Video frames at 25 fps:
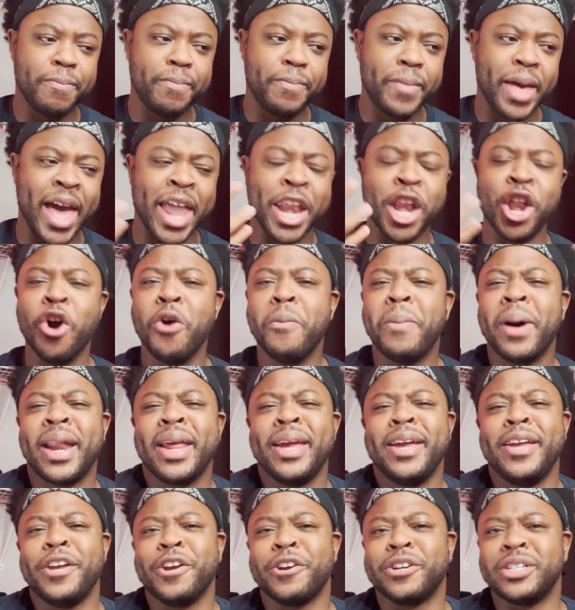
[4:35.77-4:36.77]
nobody
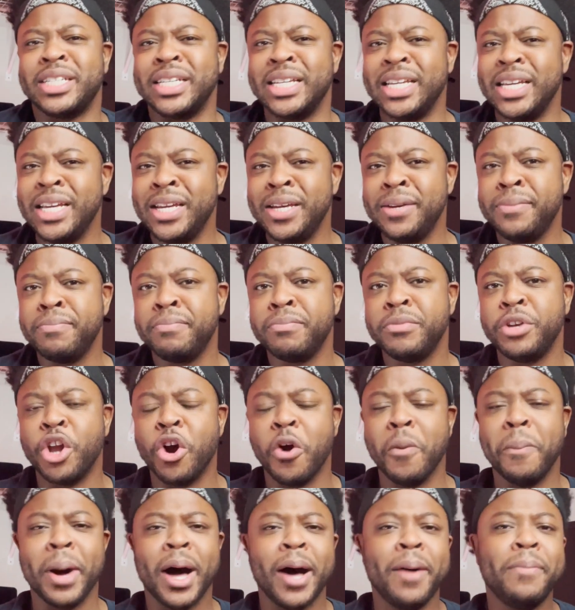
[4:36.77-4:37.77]
in your team, no
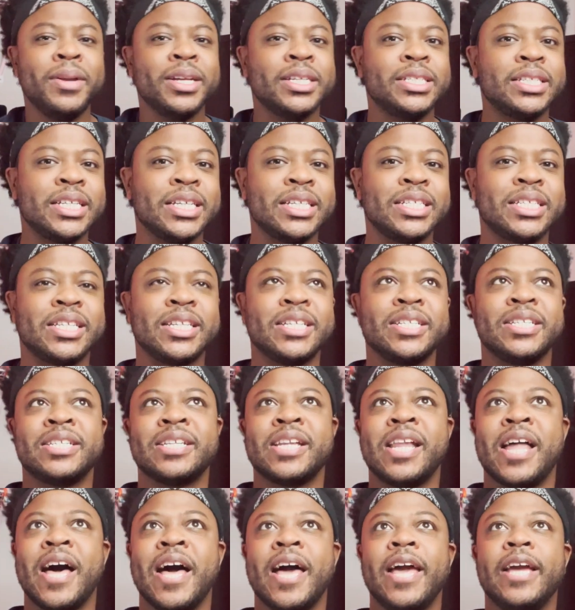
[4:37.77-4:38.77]
publicist is
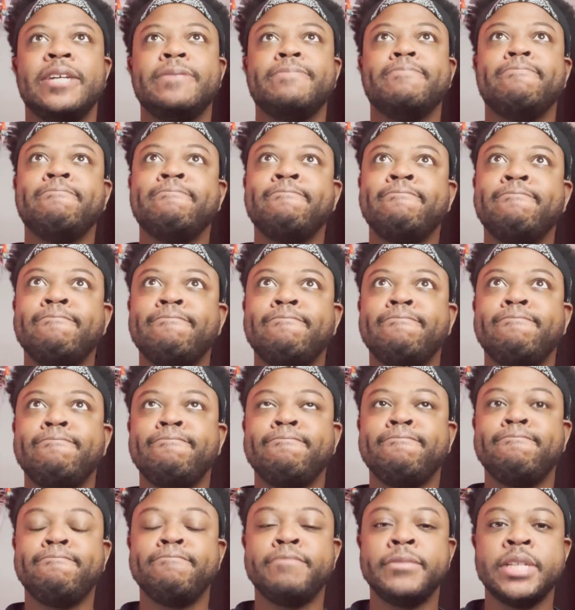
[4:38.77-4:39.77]
like,
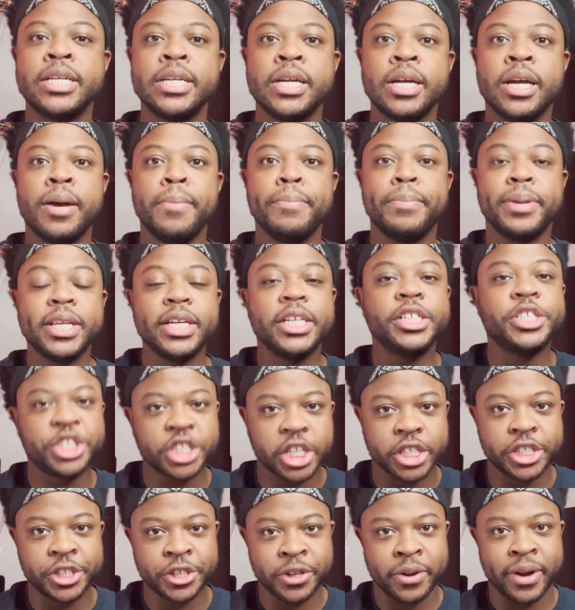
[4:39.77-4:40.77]
please
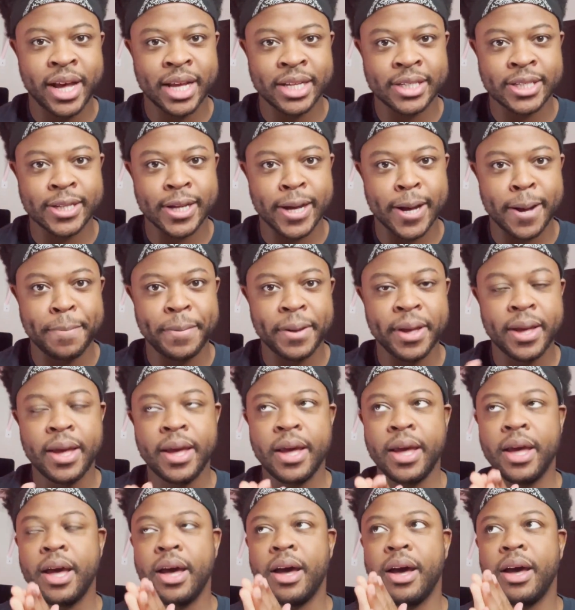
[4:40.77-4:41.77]
shut your ass up.
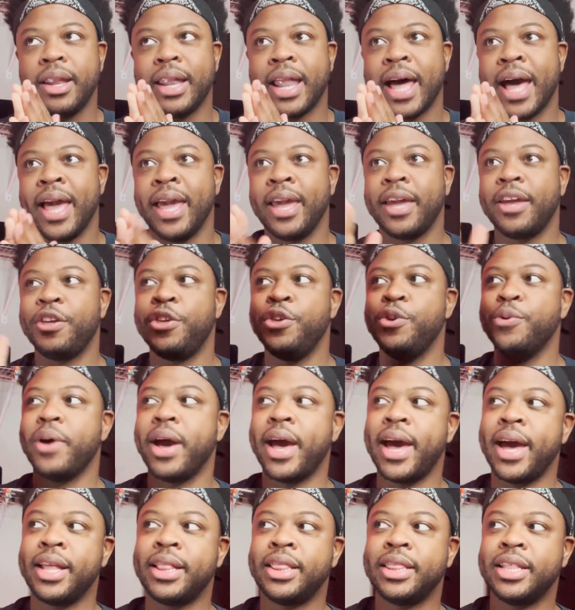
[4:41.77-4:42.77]
Like, you
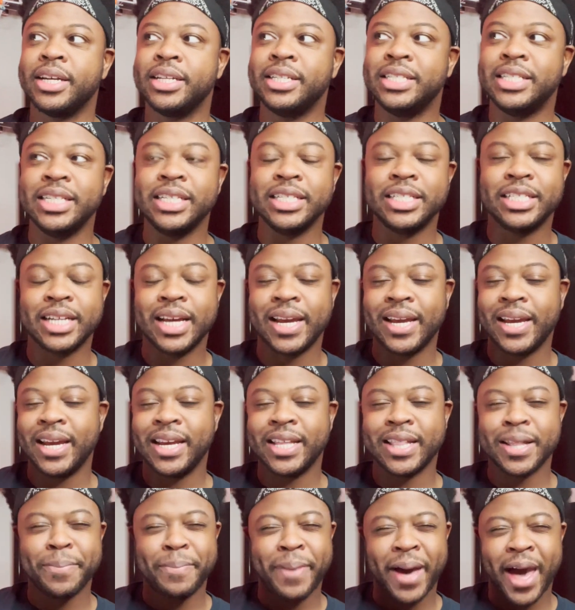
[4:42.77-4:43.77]
had the DJ in
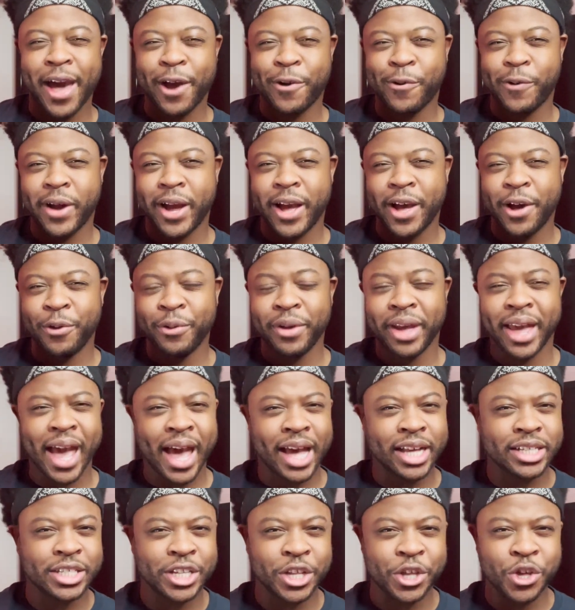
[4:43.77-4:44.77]
the background
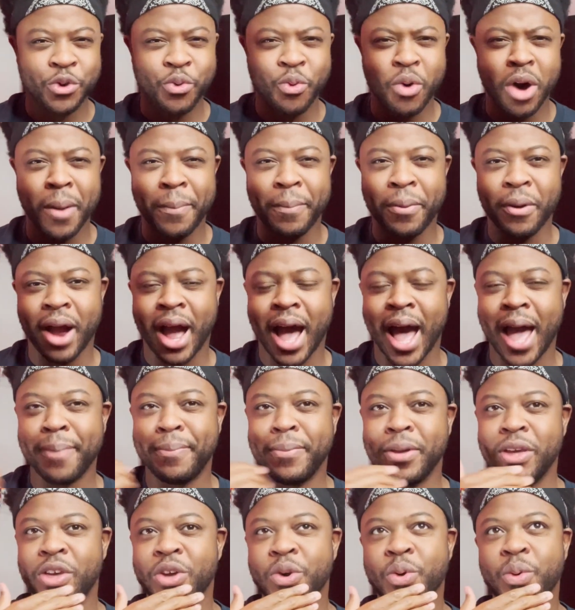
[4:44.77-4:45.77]
gassing you up or
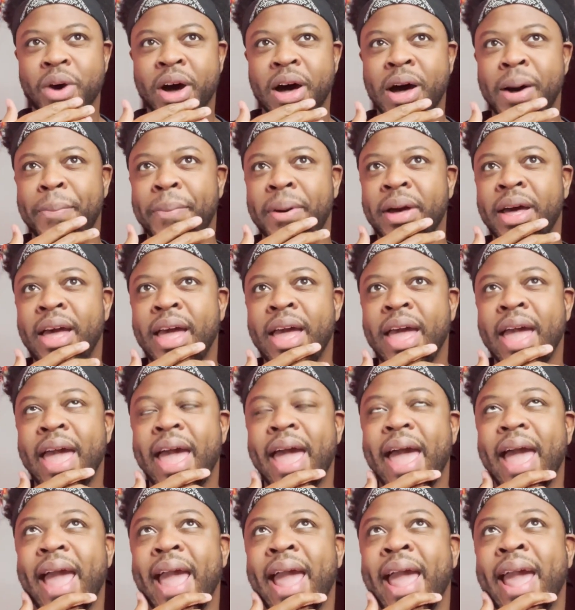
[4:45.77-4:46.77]
hyping you up.
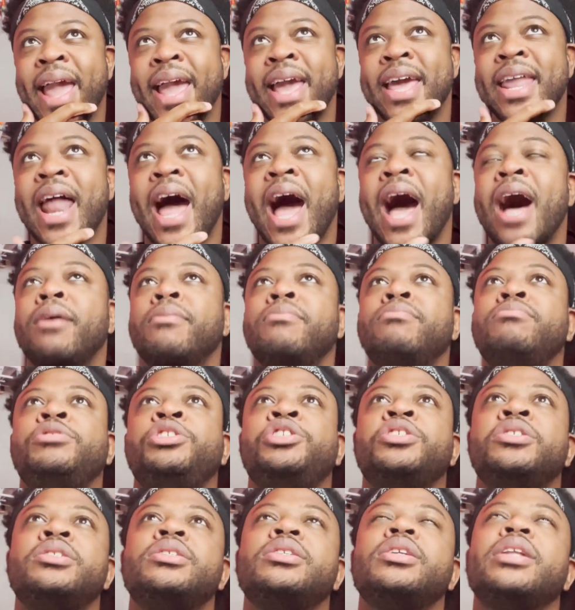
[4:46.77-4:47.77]
And I'm
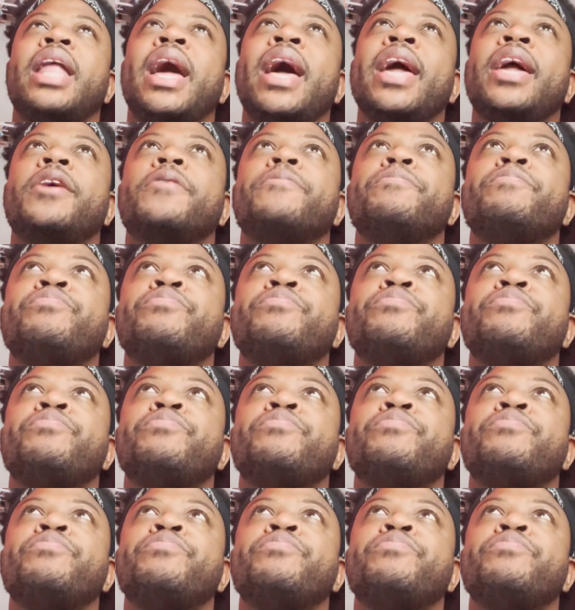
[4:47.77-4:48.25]
just like,